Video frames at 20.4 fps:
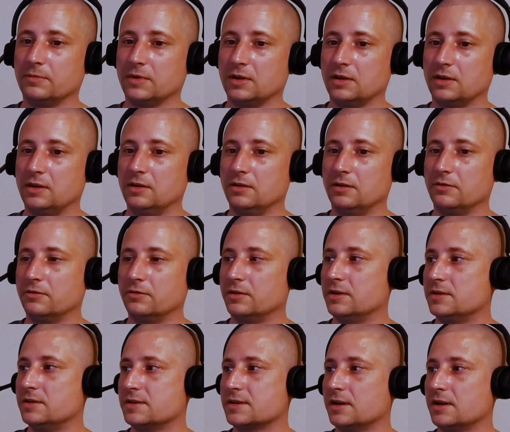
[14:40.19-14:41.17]
here
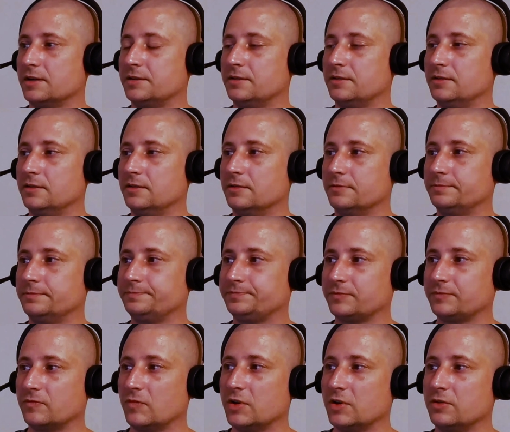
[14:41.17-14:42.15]
inside here
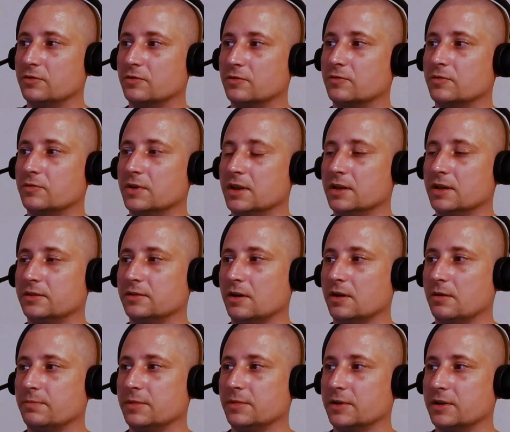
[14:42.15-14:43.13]
when you create the
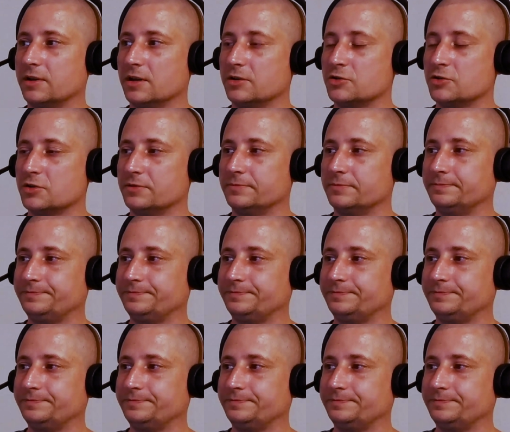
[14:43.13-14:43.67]
application.